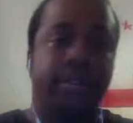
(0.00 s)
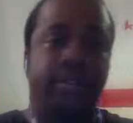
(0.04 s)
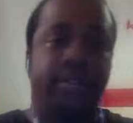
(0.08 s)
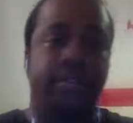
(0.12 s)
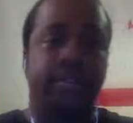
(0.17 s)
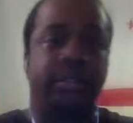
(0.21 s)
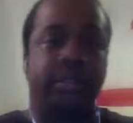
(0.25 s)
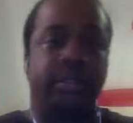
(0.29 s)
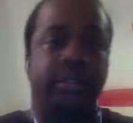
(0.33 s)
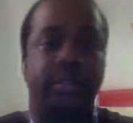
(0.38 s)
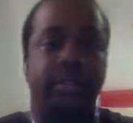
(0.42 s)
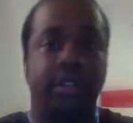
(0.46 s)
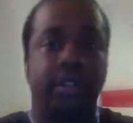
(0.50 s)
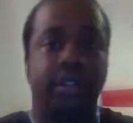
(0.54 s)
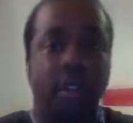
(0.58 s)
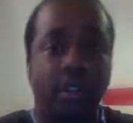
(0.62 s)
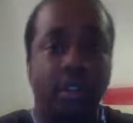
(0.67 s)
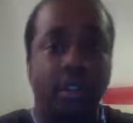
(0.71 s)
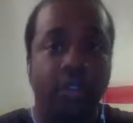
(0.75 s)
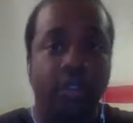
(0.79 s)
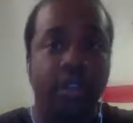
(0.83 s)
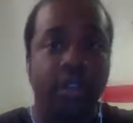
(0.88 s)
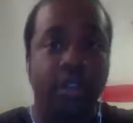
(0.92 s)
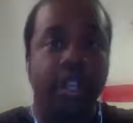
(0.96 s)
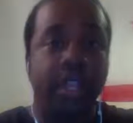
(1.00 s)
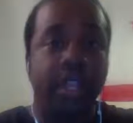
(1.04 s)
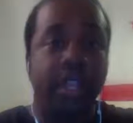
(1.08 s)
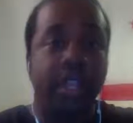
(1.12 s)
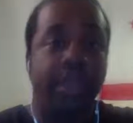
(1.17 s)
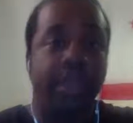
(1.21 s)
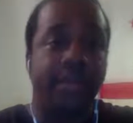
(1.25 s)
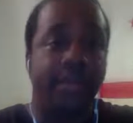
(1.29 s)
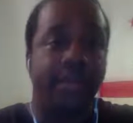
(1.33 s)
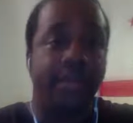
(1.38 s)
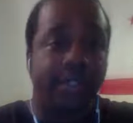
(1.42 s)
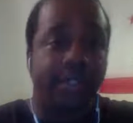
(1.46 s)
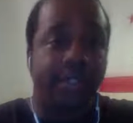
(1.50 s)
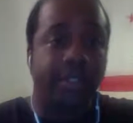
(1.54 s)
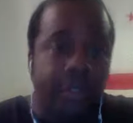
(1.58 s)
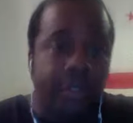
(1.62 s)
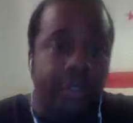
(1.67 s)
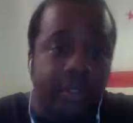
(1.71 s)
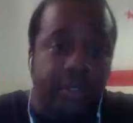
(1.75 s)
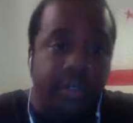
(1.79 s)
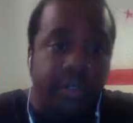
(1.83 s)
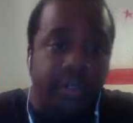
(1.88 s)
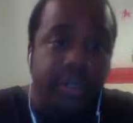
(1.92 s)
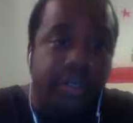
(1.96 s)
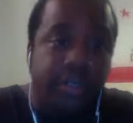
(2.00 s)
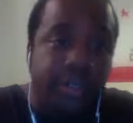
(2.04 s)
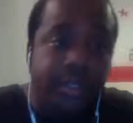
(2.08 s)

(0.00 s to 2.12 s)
hopefully it'll let me do it,